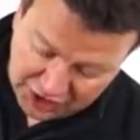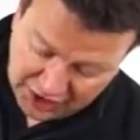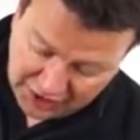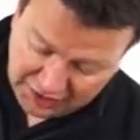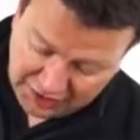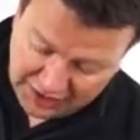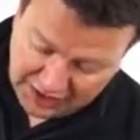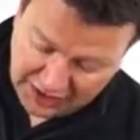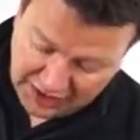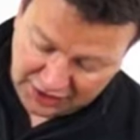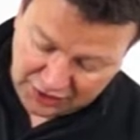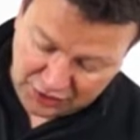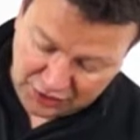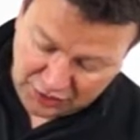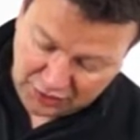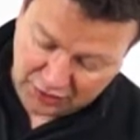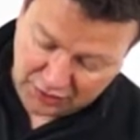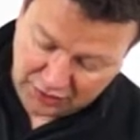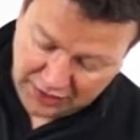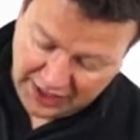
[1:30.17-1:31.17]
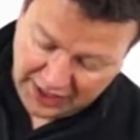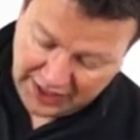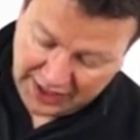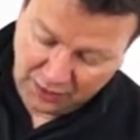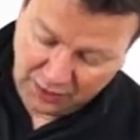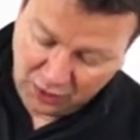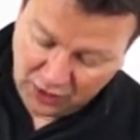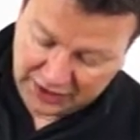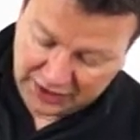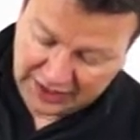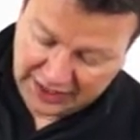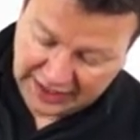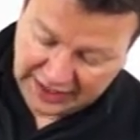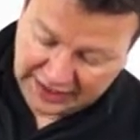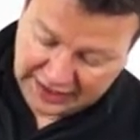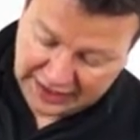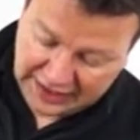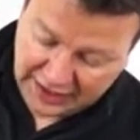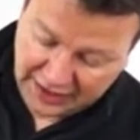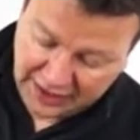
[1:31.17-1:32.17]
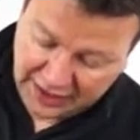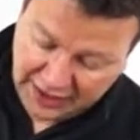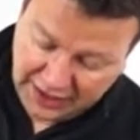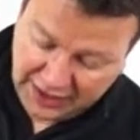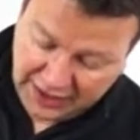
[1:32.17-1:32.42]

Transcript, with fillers: down here so any water in here